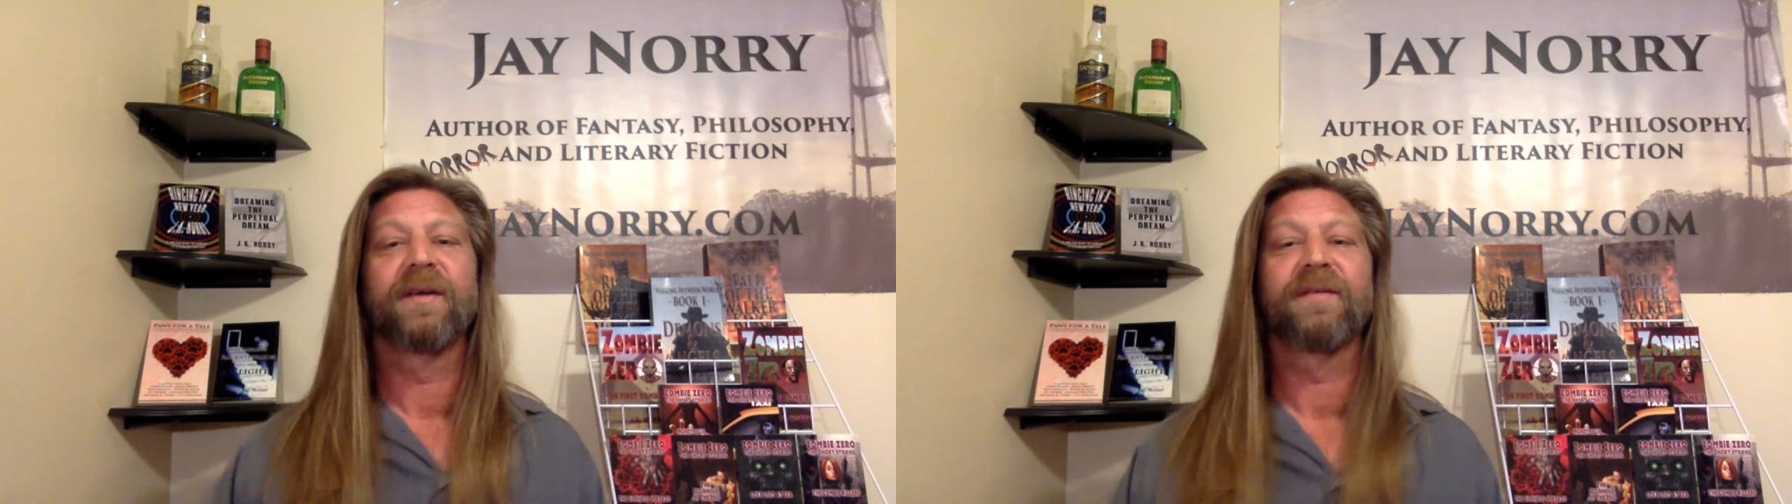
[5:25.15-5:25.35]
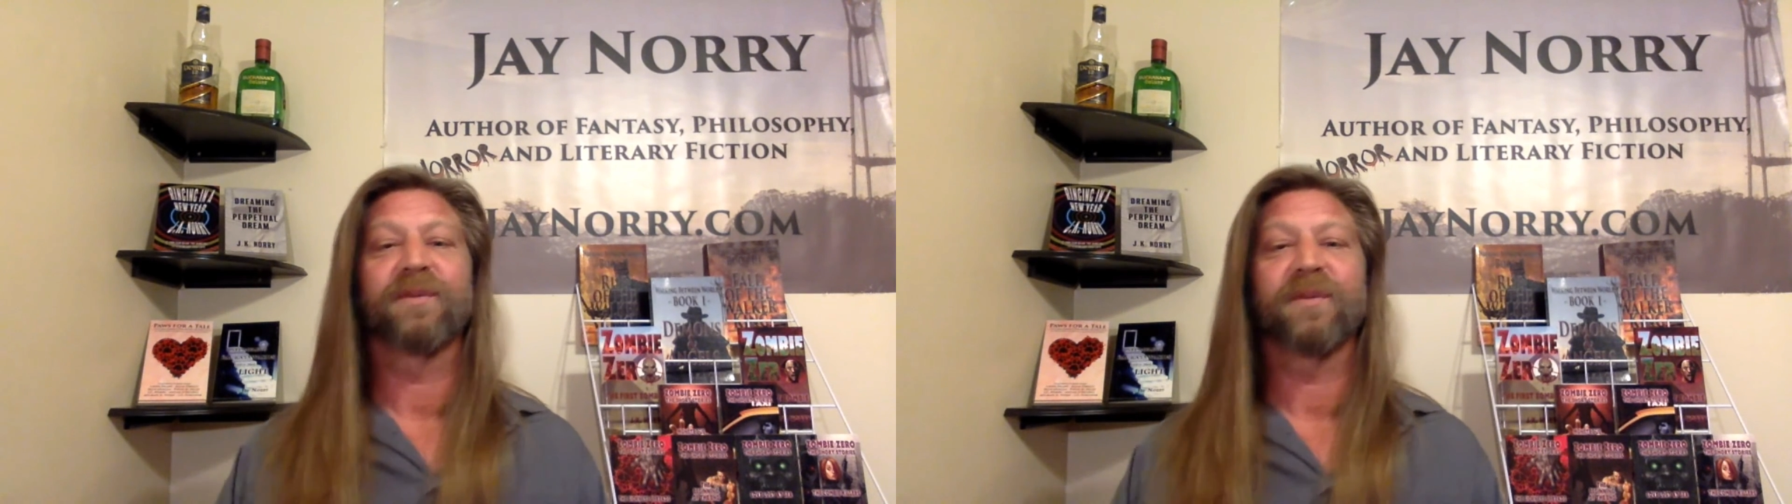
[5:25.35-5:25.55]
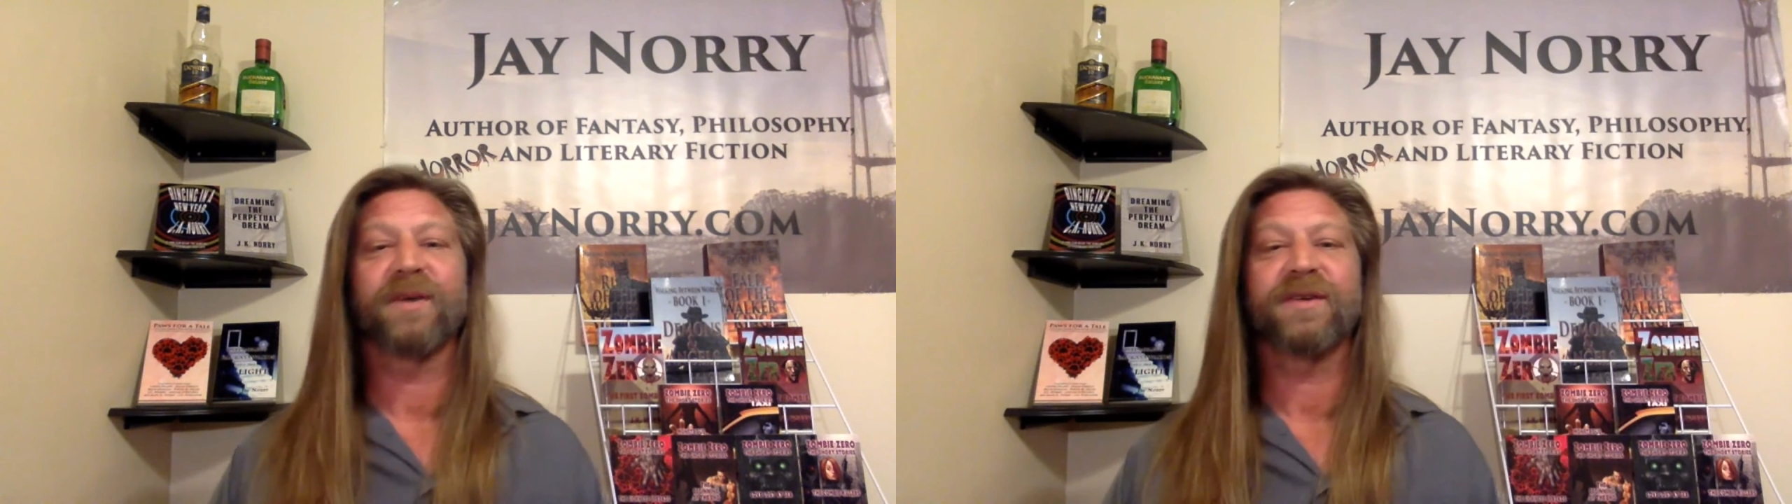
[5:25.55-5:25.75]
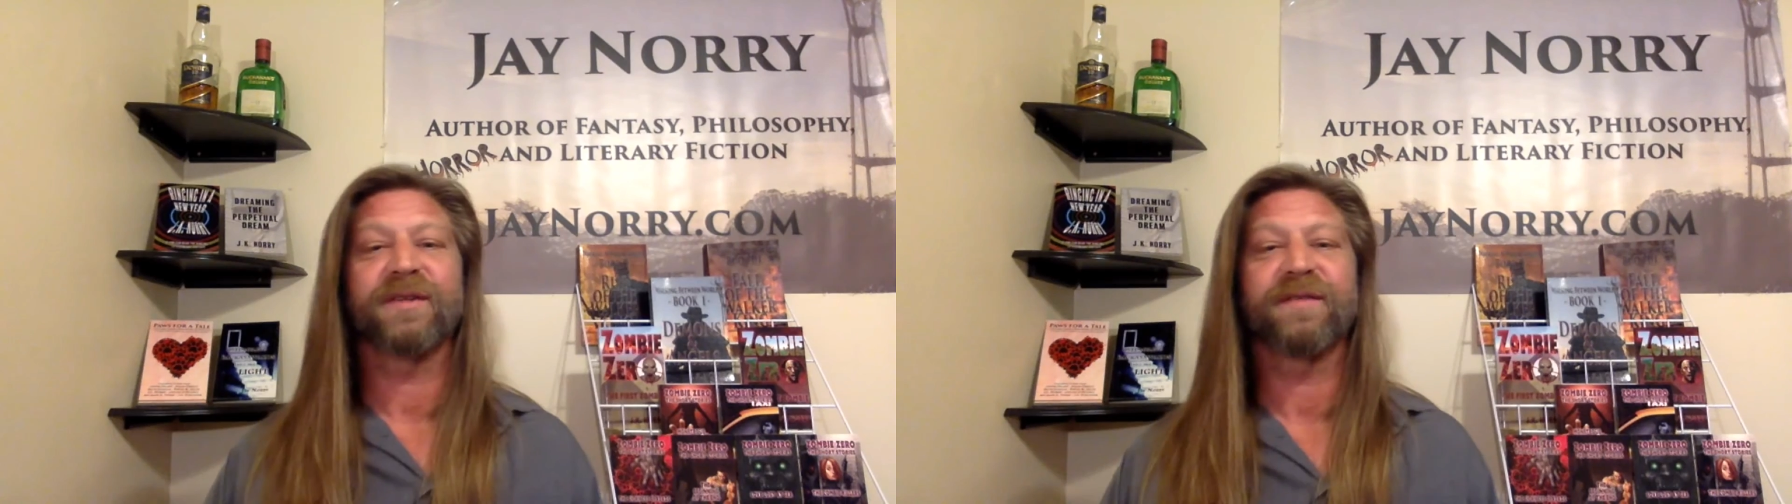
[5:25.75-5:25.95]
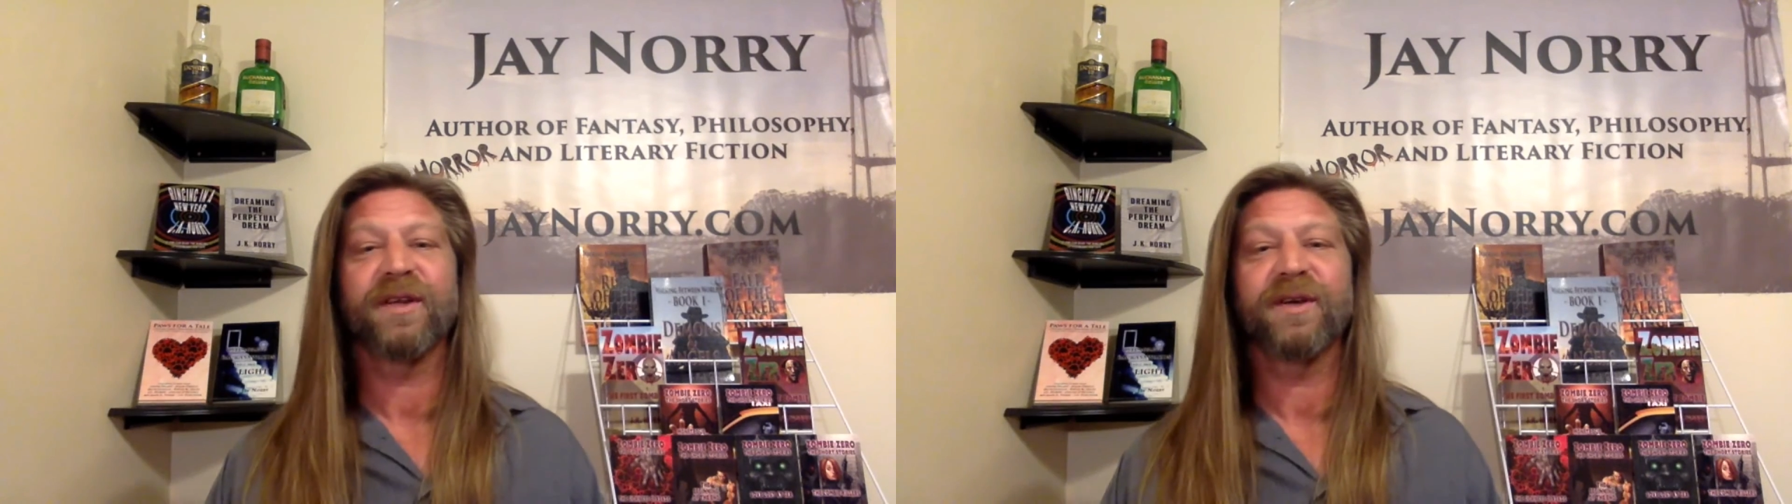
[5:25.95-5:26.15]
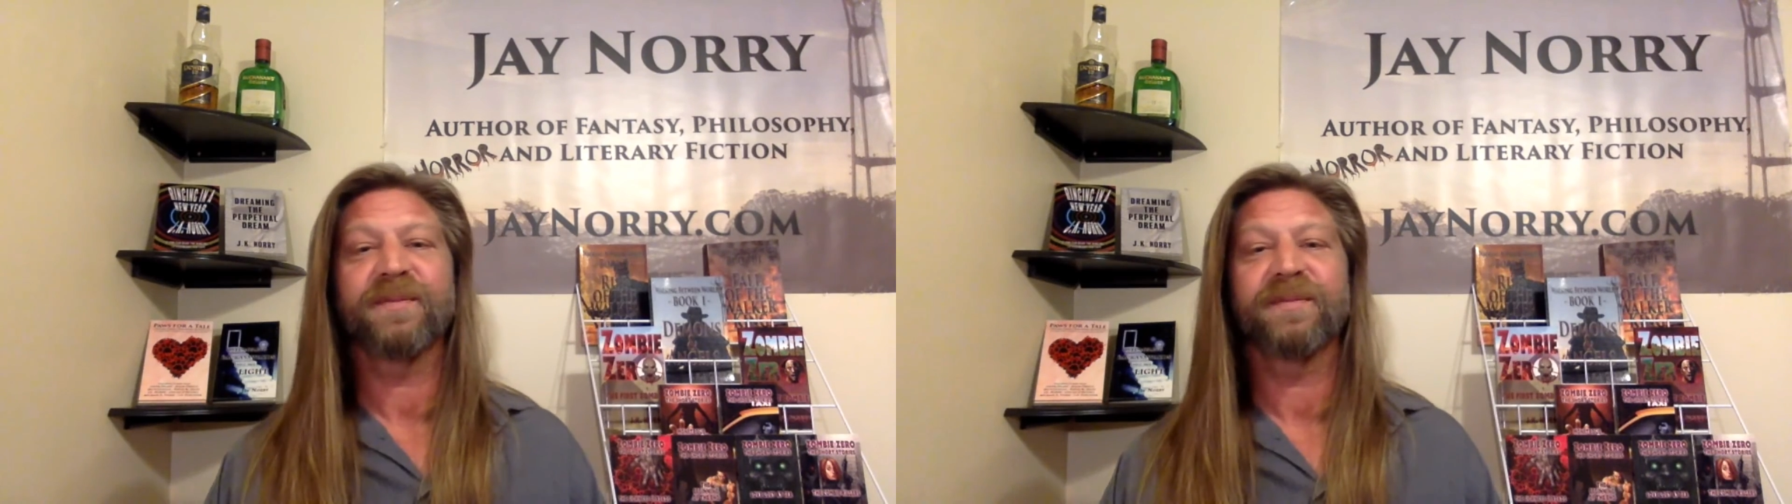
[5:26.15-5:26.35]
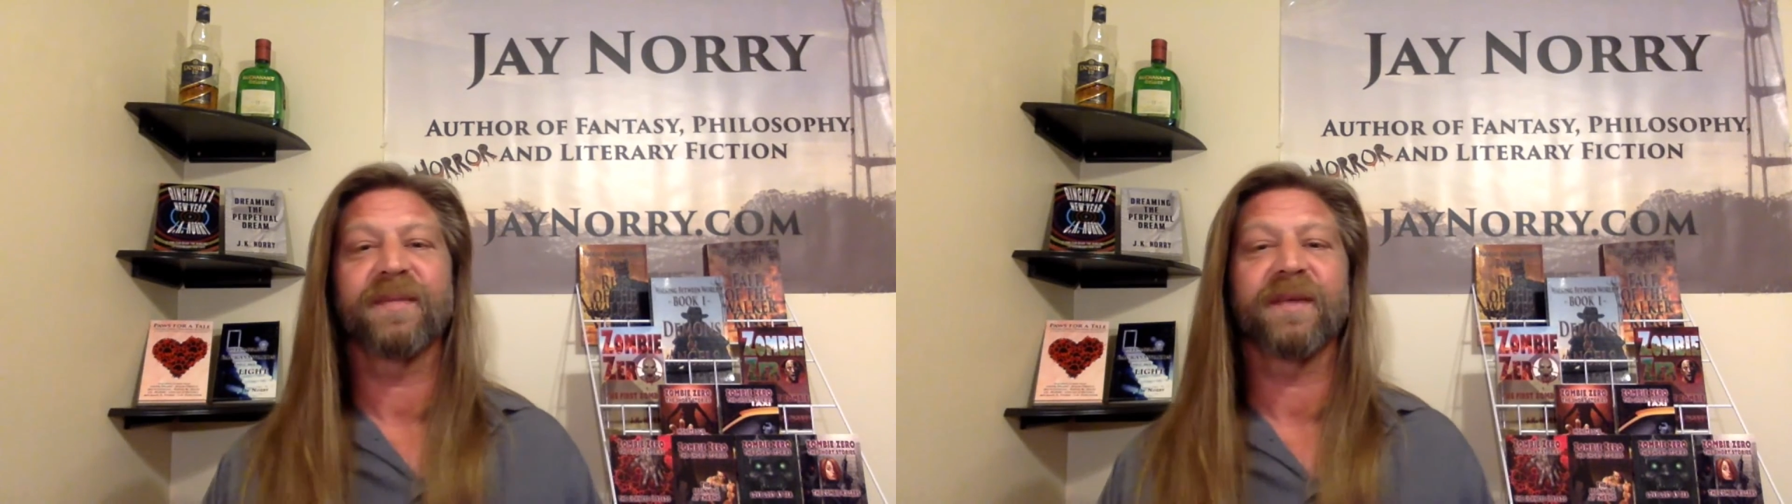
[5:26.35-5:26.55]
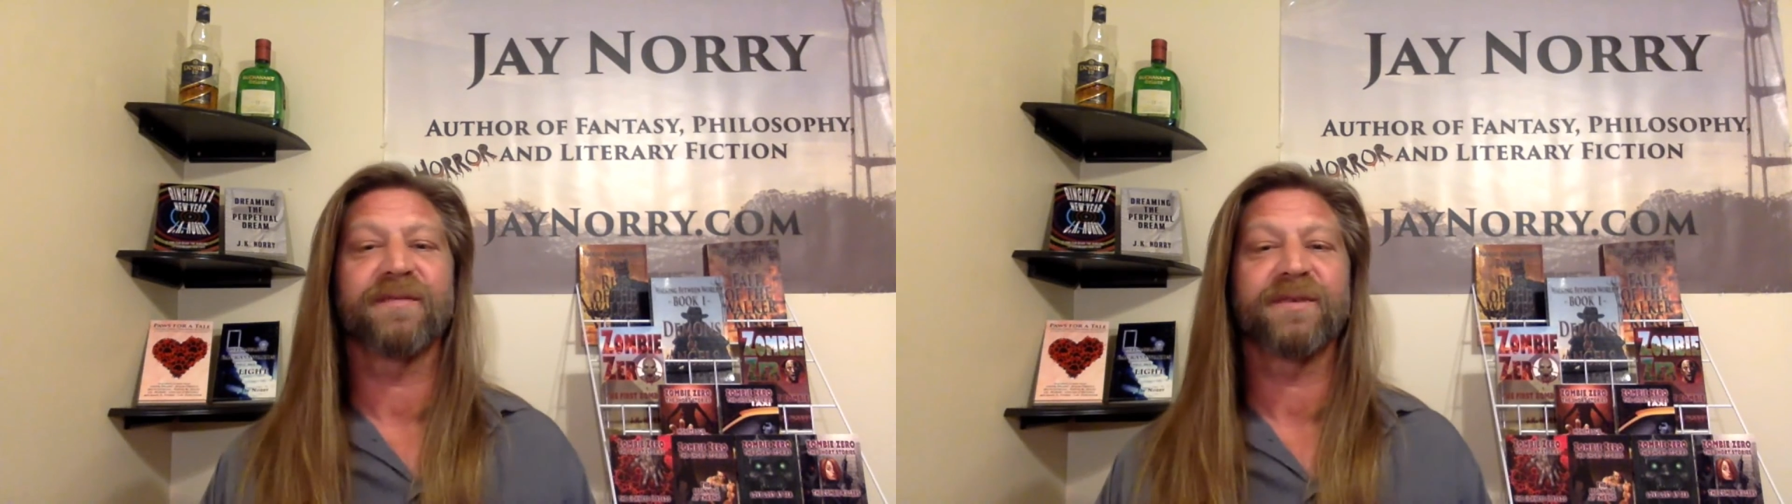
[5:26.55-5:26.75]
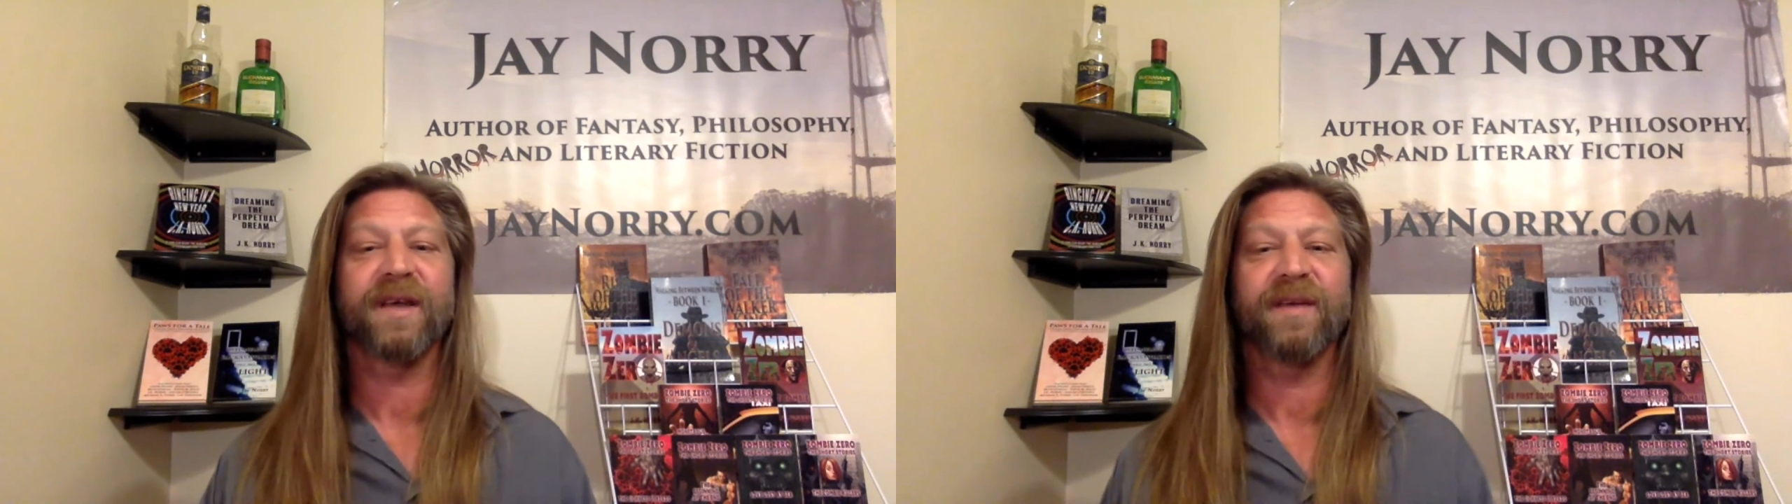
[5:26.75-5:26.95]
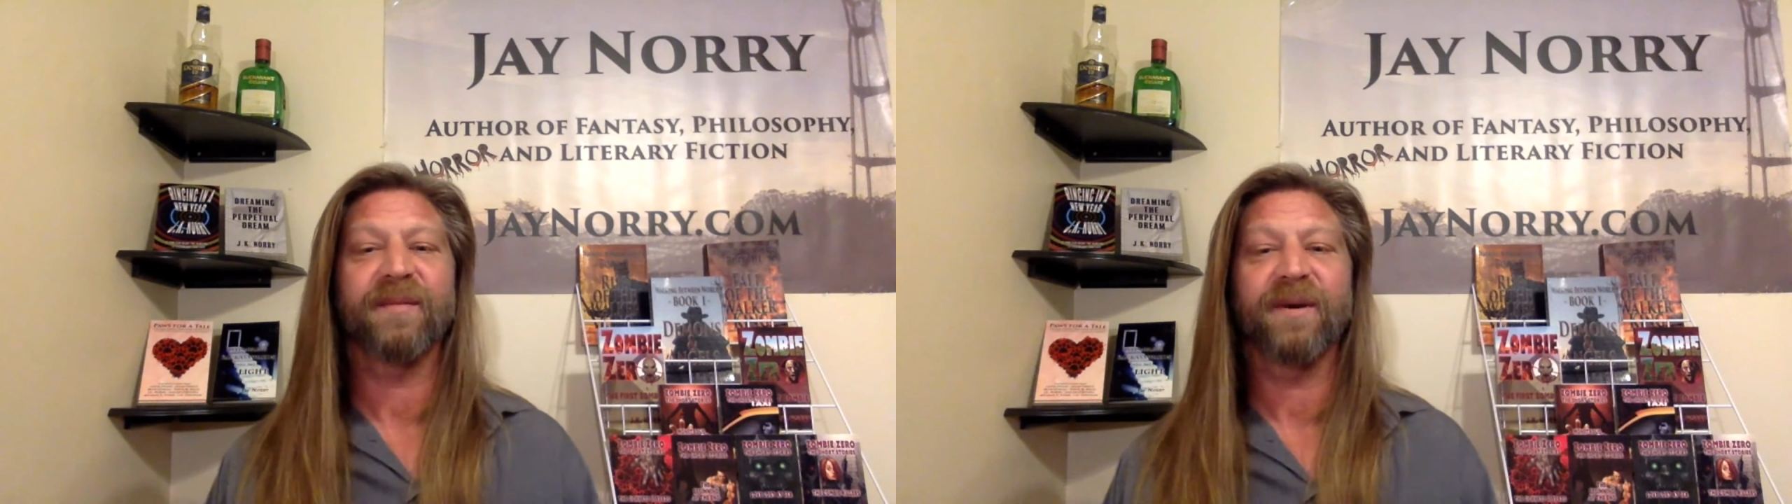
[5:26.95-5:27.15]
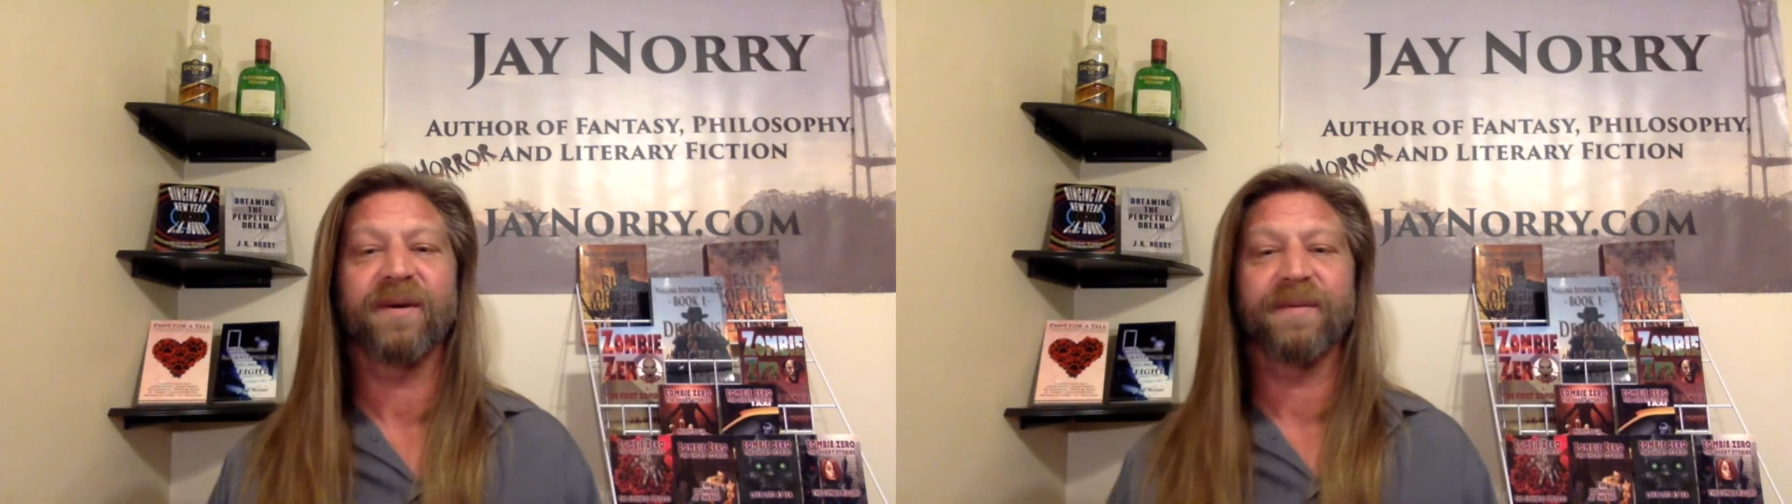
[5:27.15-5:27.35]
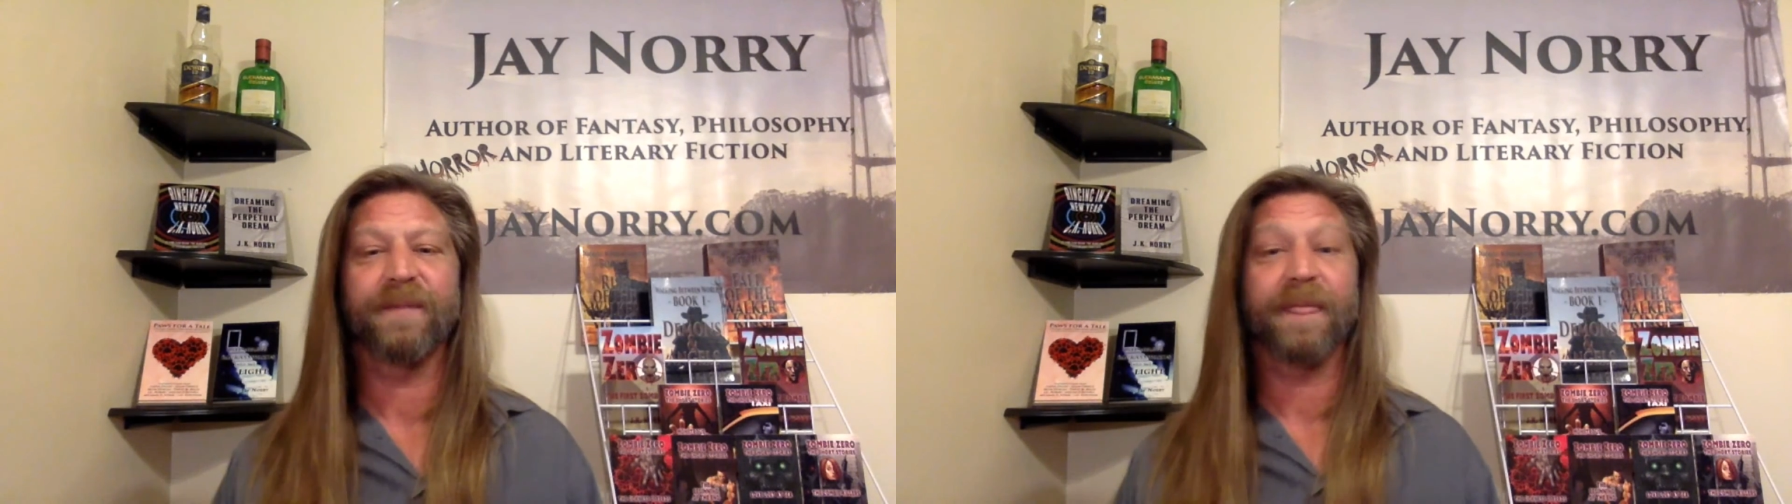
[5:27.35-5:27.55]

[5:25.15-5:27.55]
for watching the video and for taking part.